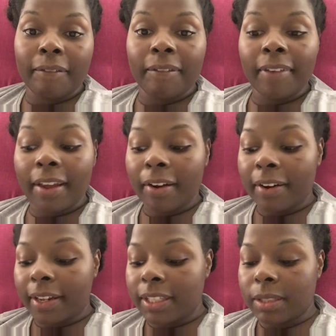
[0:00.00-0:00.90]

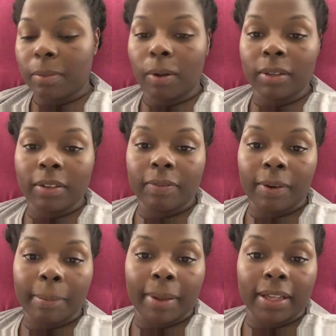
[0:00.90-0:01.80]
very swollen
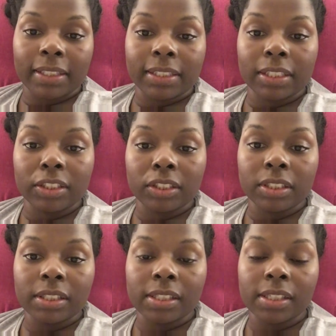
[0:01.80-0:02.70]
from my
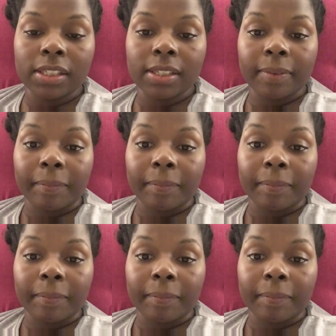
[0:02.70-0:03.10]
incisions,